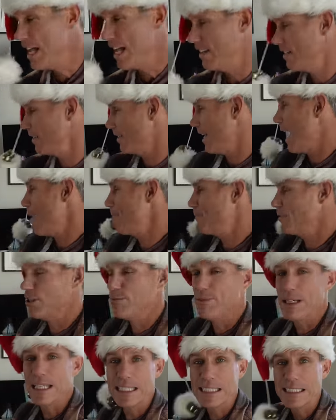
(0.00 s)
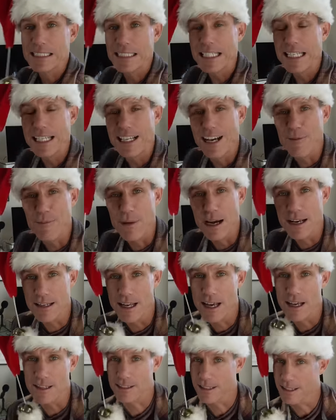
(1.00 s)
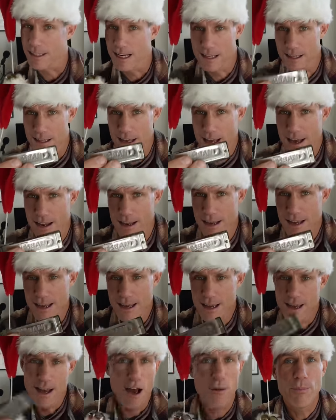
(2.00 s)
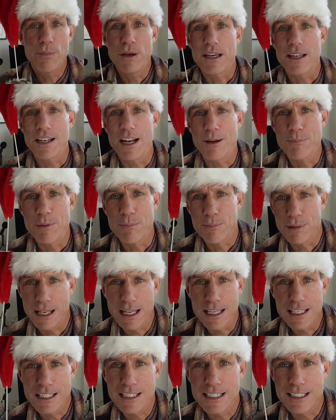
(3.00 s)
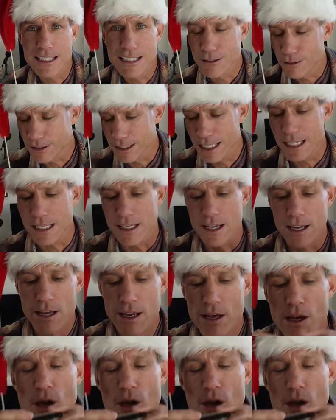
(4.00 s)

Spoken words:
It just happened to be sitting on my desk and I thought I'll pick it up and play you a little ditty.